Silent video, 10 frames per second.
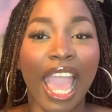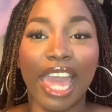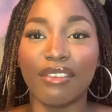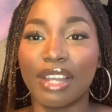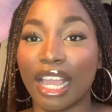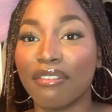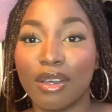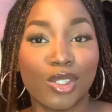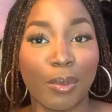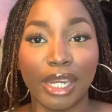And I feel like I
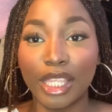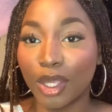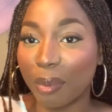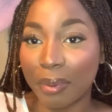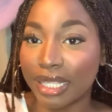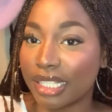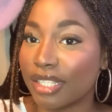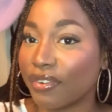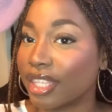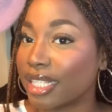found so many cute pieces
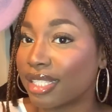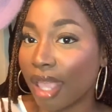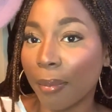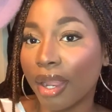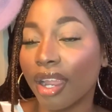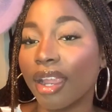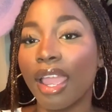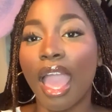for this summer